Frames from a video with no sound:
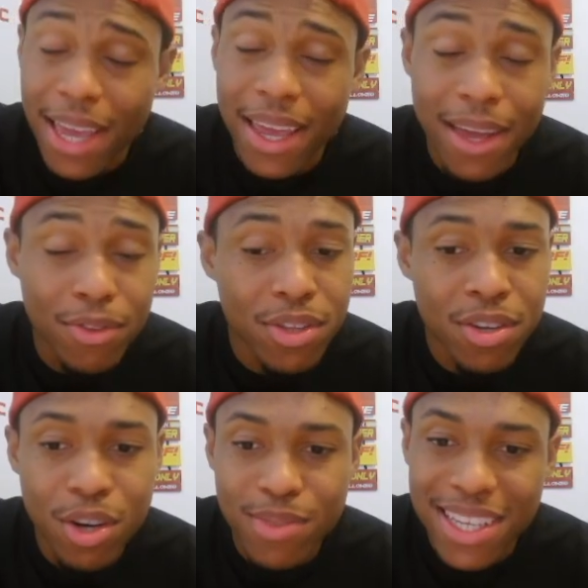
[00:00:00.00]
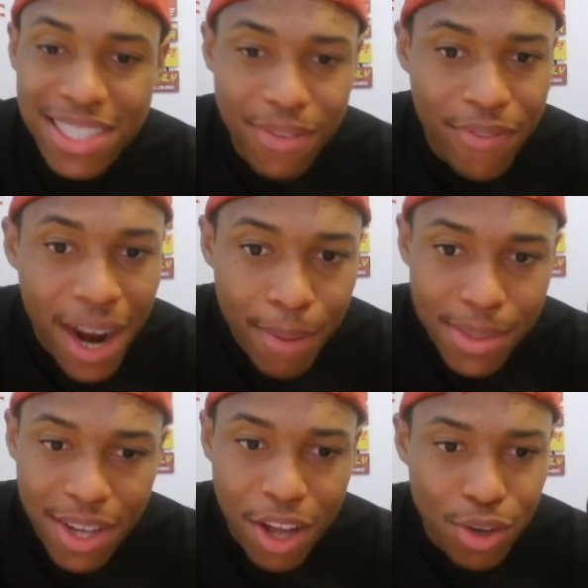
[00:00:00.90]
these
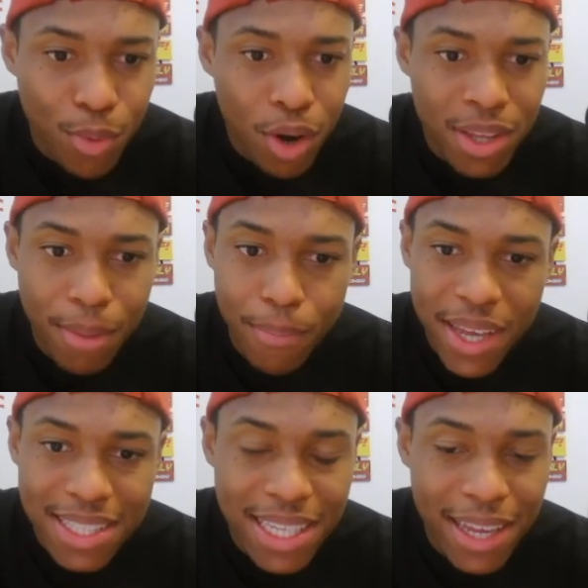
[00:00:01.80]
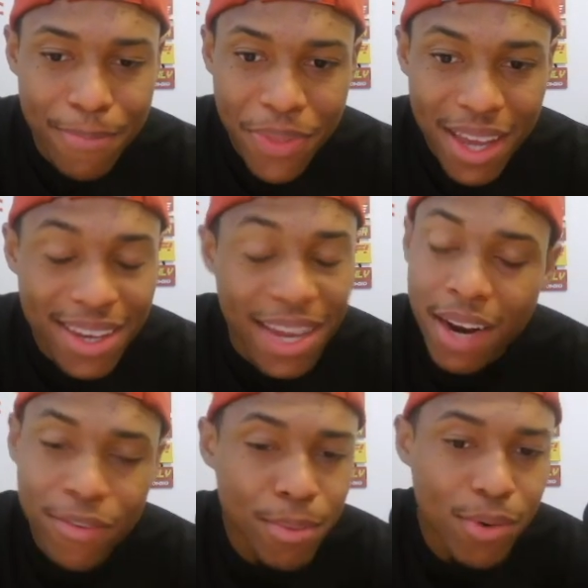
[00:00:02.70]
environments on the road in the Big Ten, none
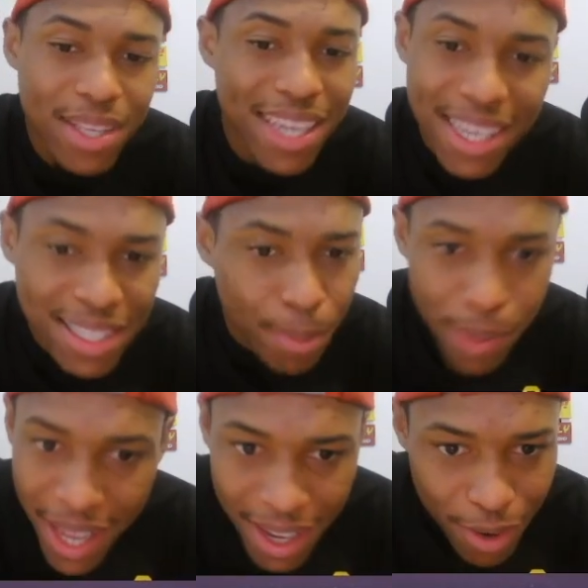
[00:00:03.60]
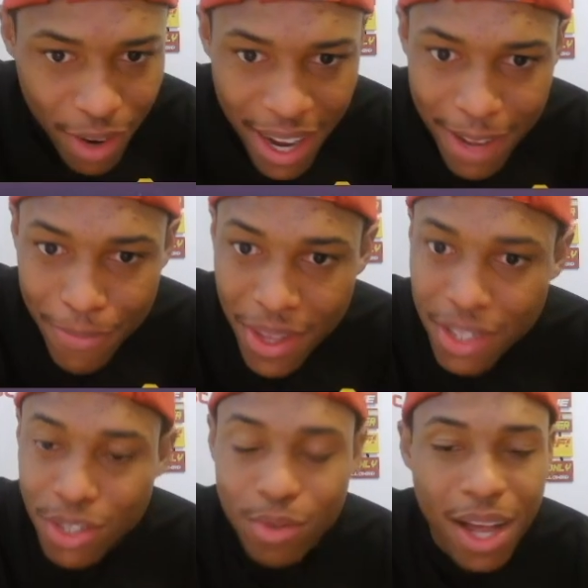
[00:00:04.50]
of them are really easy to play in, right?
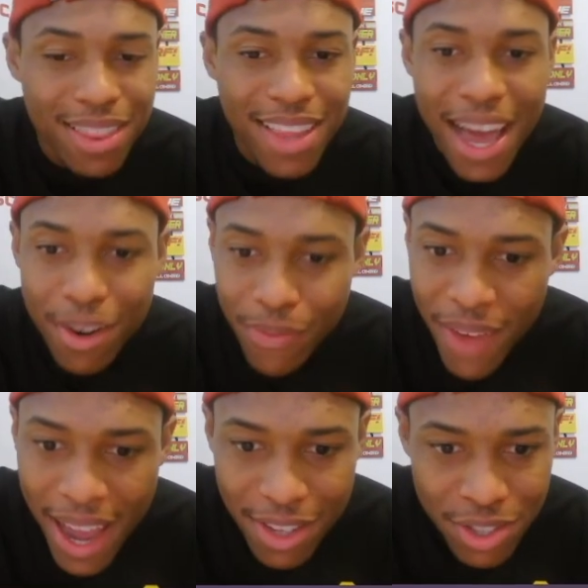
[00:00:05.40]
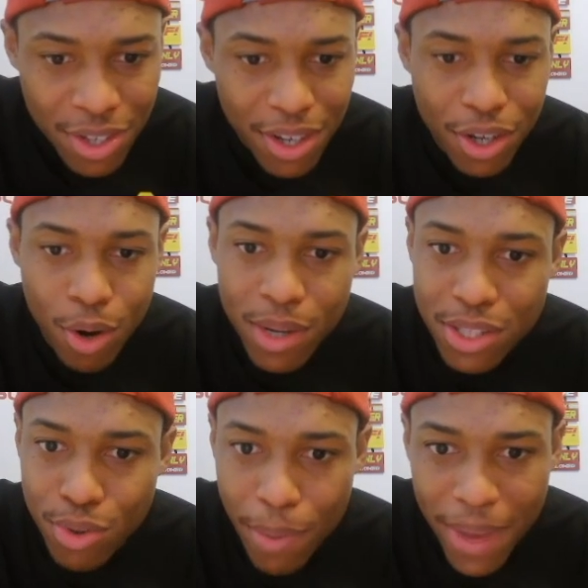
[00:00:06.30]
So a lot of factors are going to go
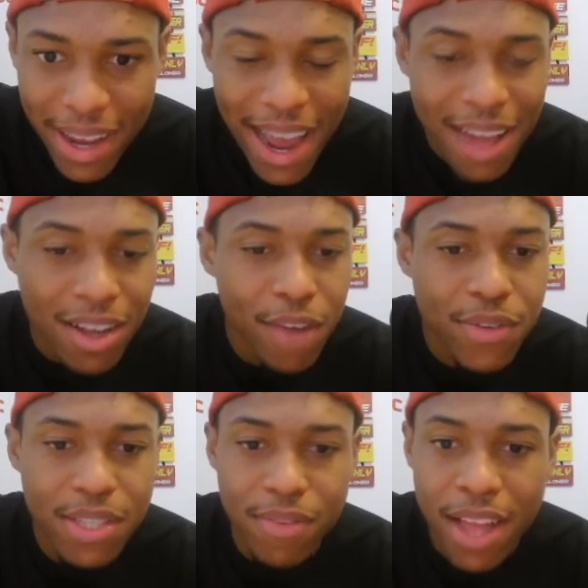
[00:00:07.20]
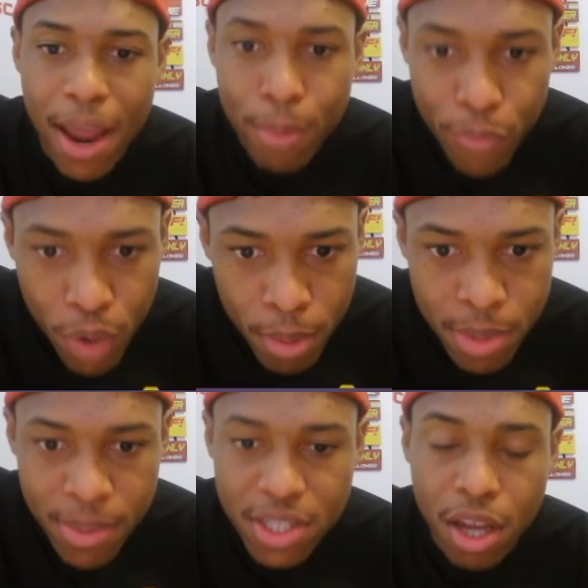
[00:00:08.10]
into it, man. How the offensive line performs, I'm
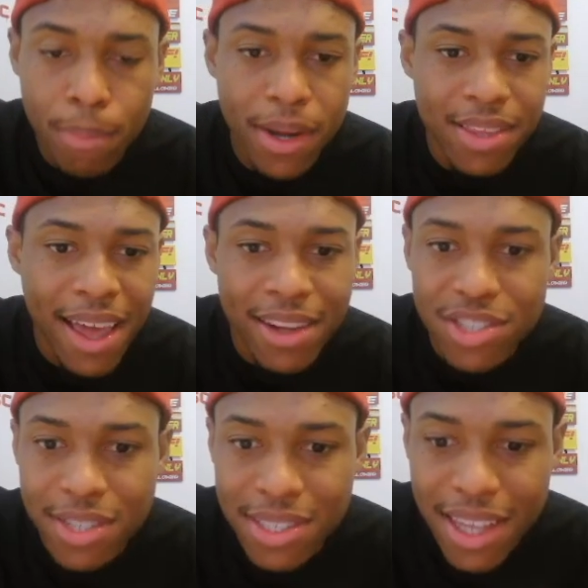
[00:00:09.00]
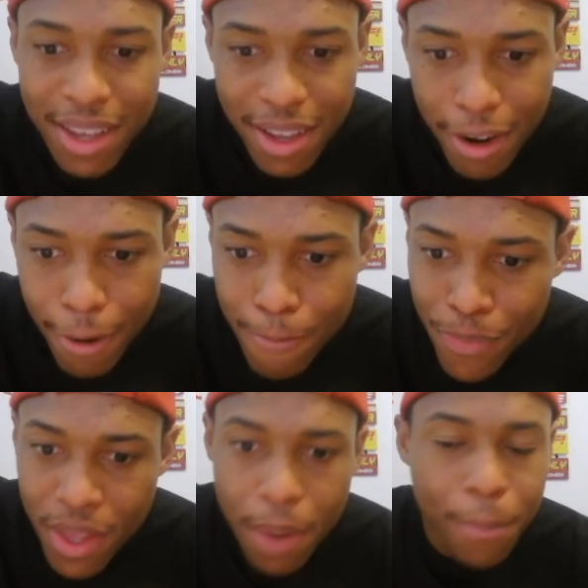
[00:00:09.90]
going to talk about that in just a second here.
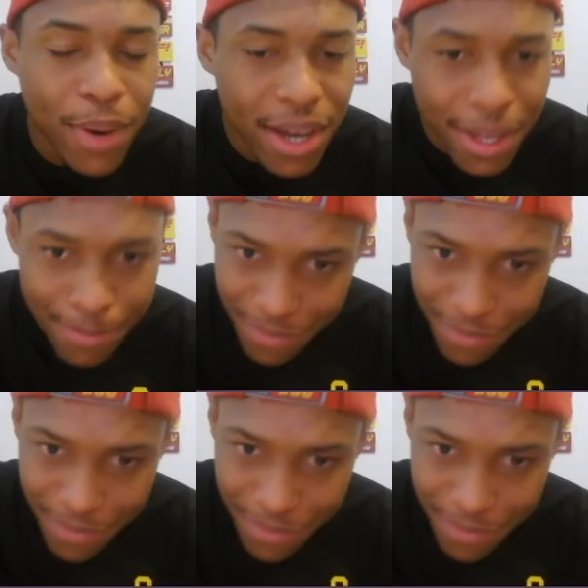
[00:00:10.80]
But